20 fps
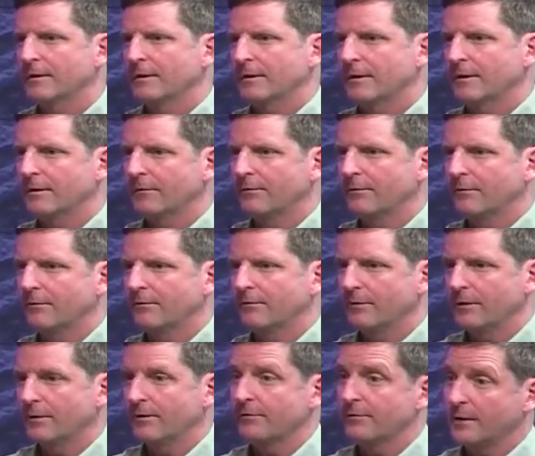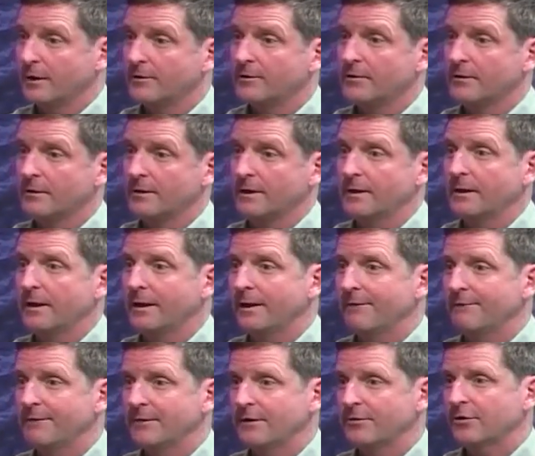are very functional and high
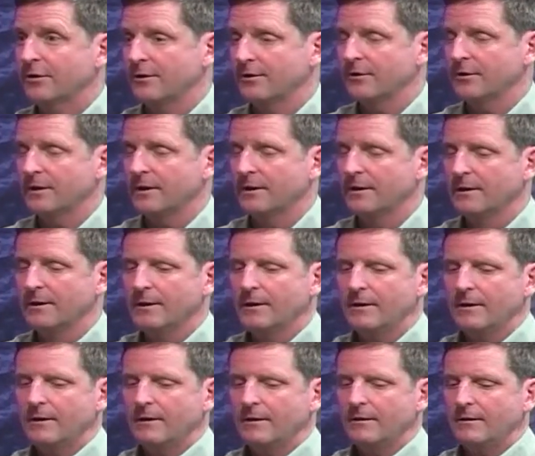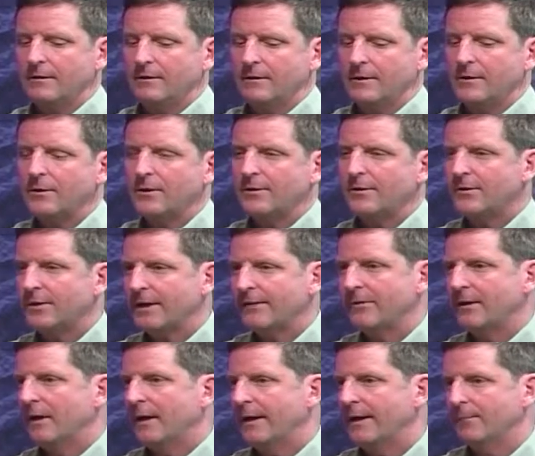efficiency, you can save a
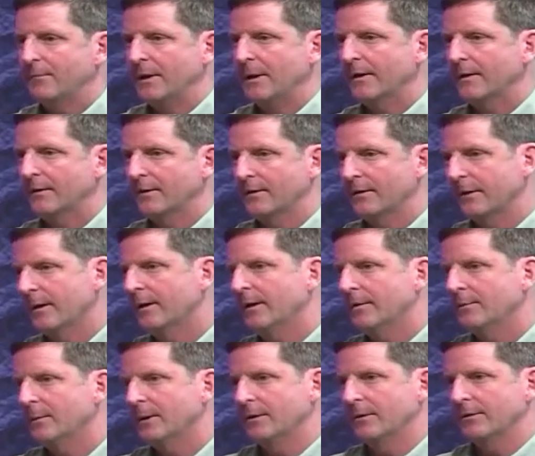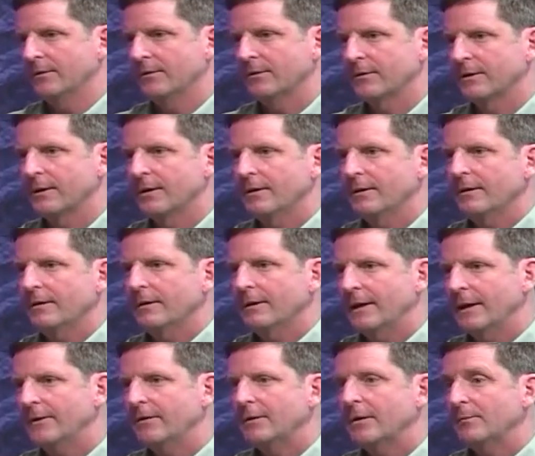lot of money on your heating bills, and
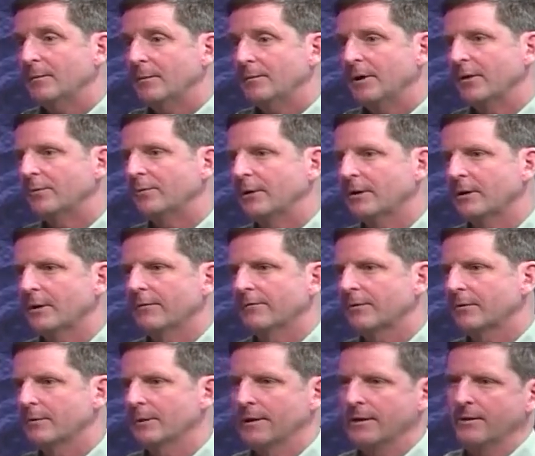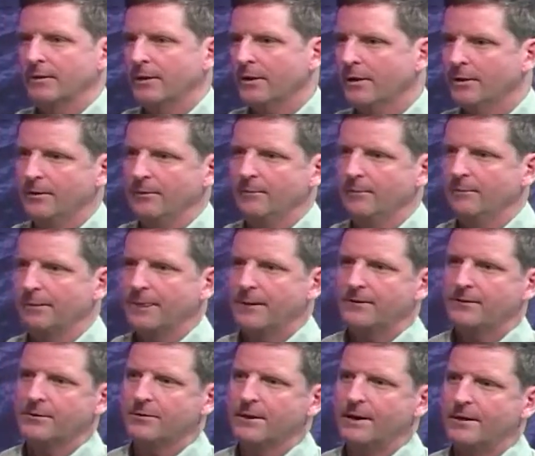you can be much more comfortable in your home.
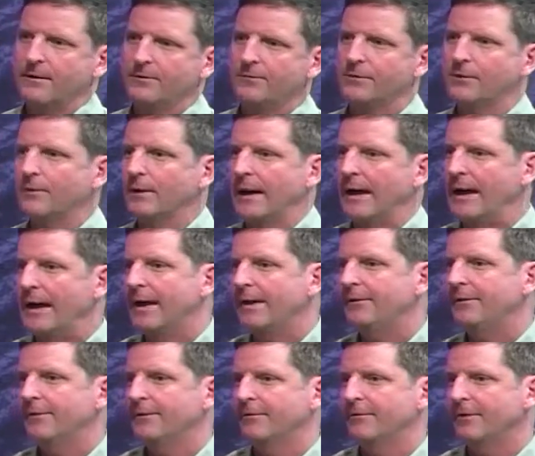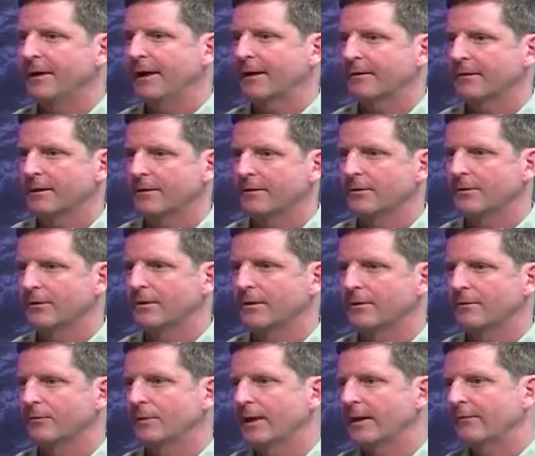So now if you add to the fact that you're going to
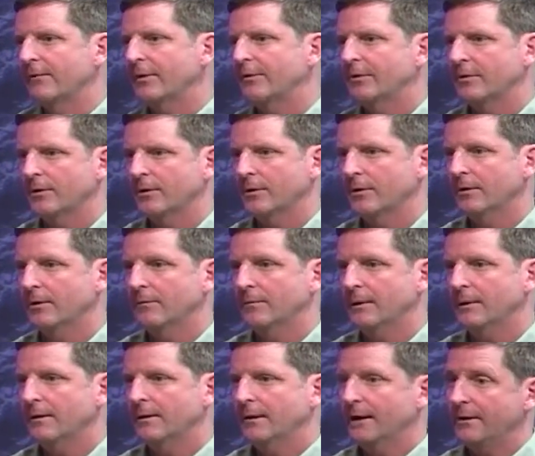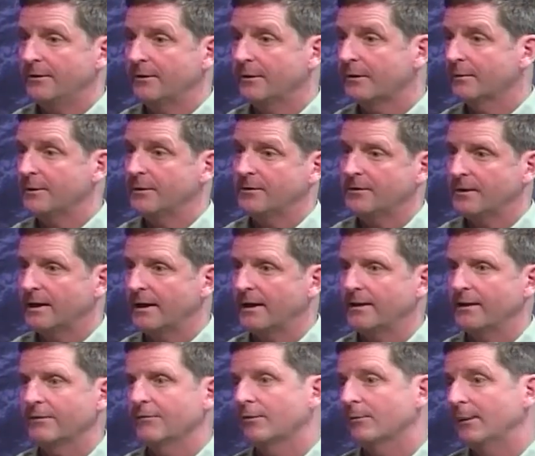renovate your home and you're going to be staying
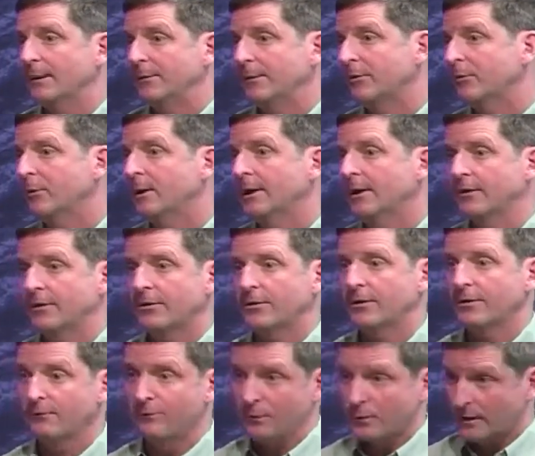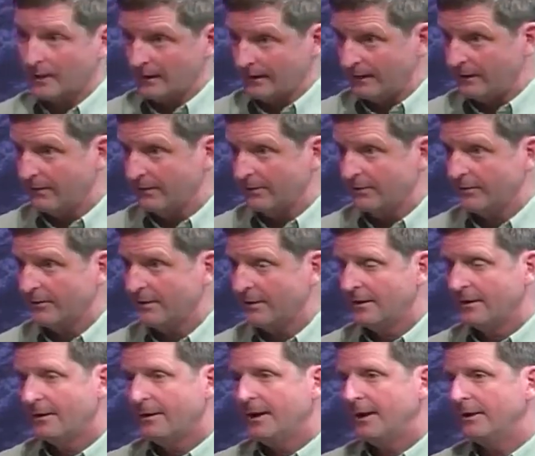there for maybe 20, 30, 40 years,
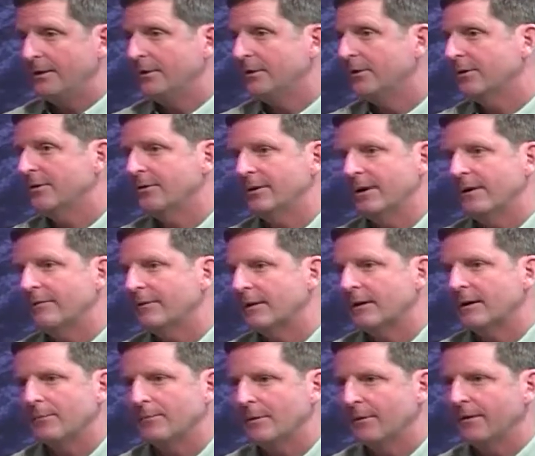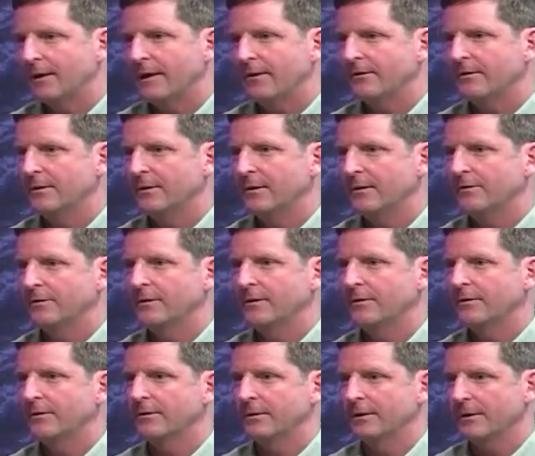and you can save a couple $1,000s a year
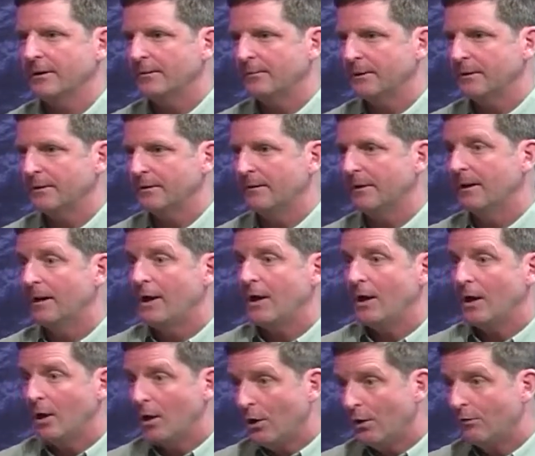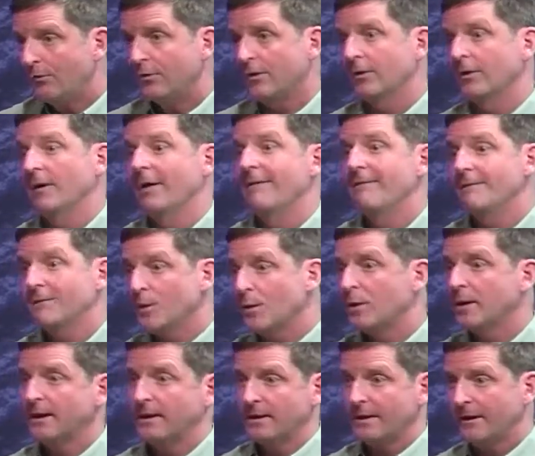in your heating bill over
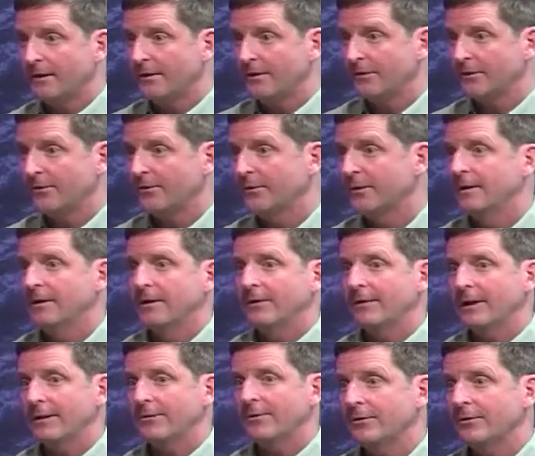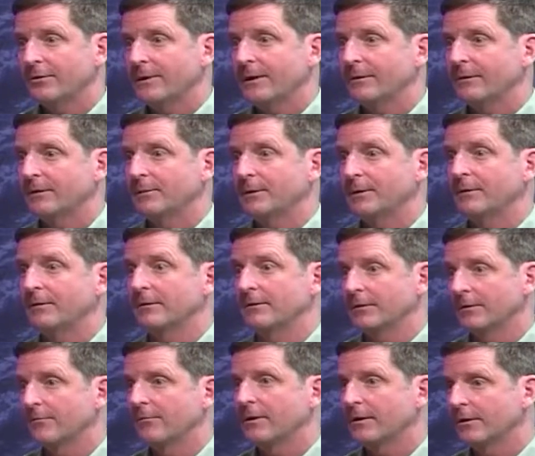40 years, that out to be
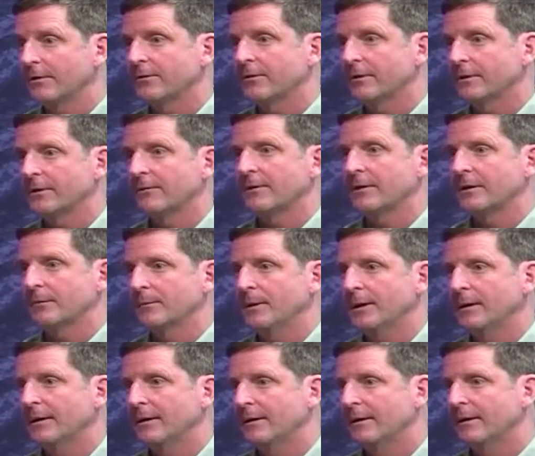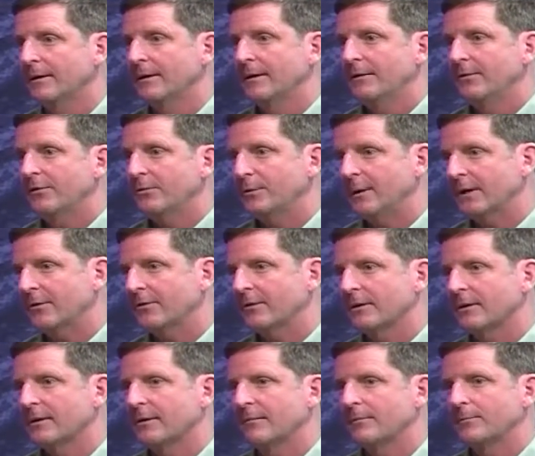some very significant money,
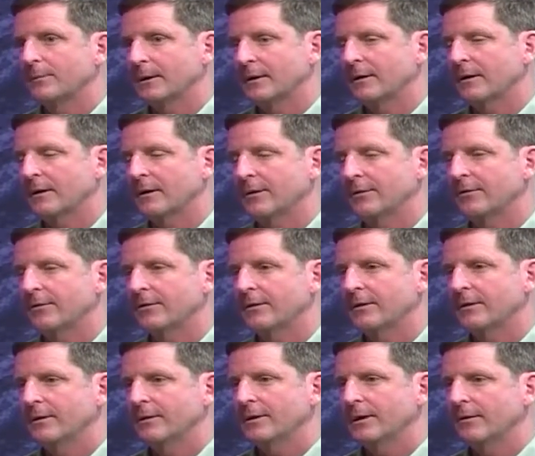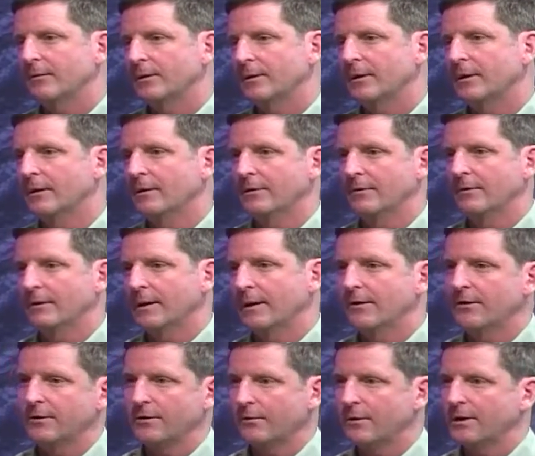especially because as we know,
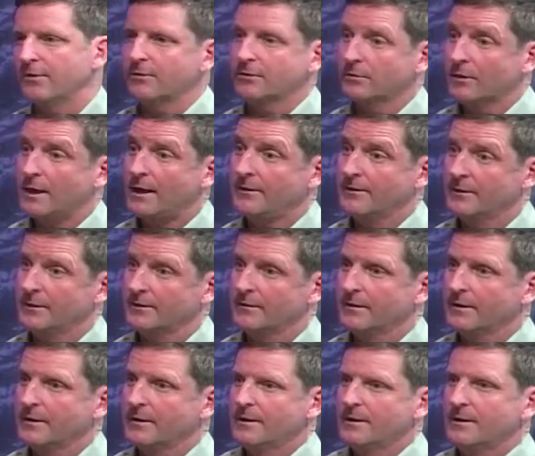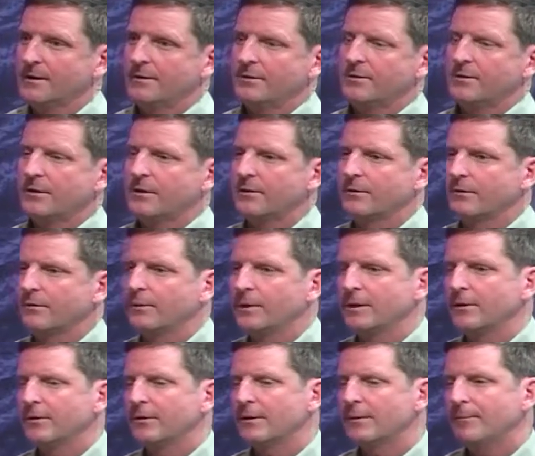energy rates are rising. So when
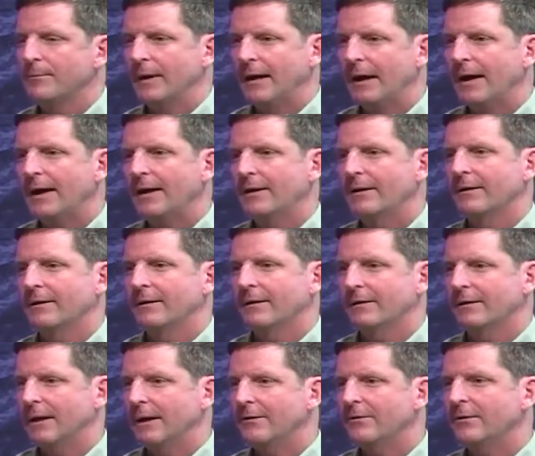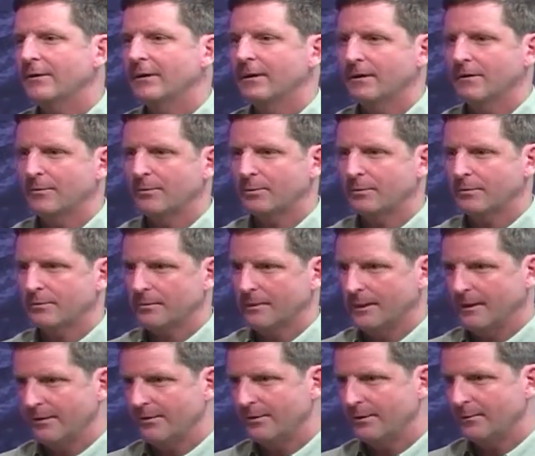you combine the
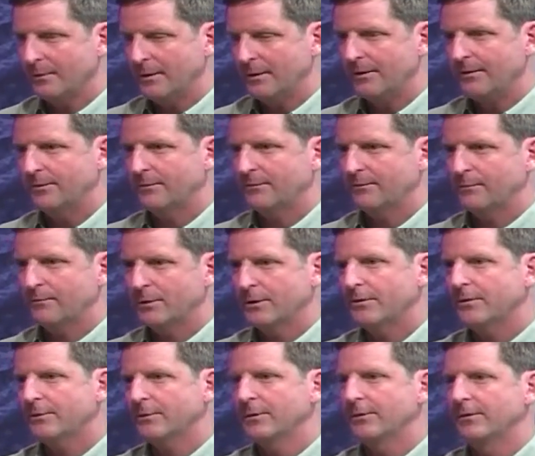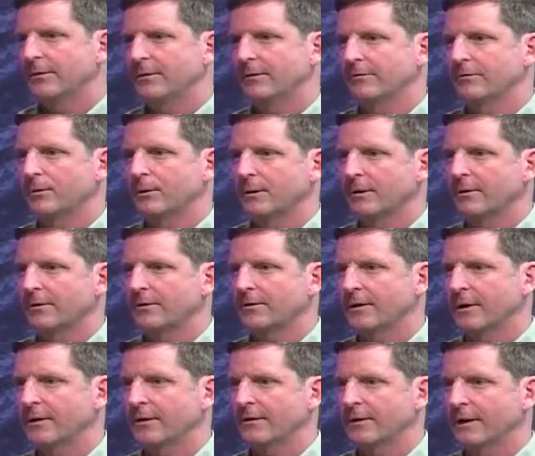age-in-place principles of we're going to stay
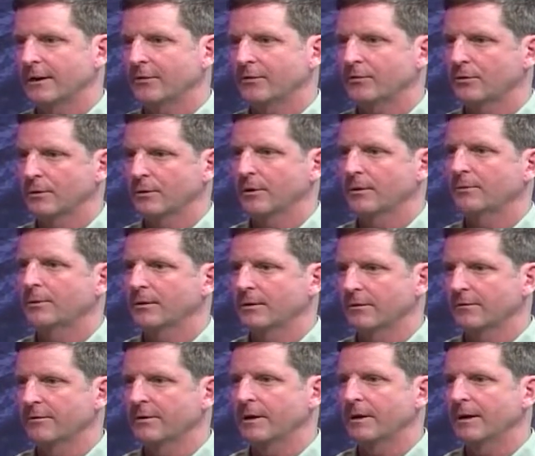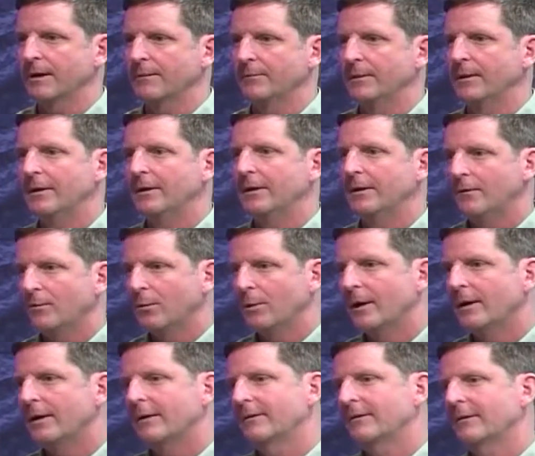in our house for a long period of time
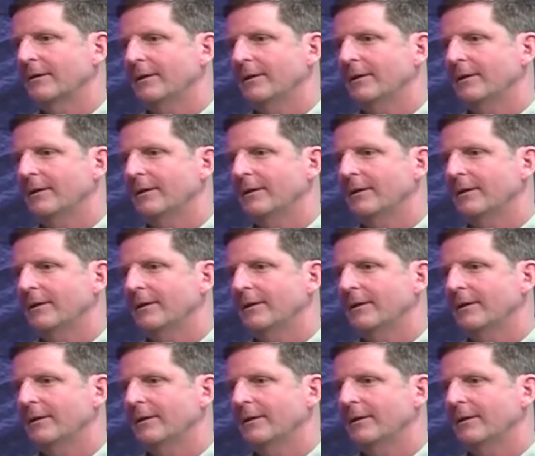with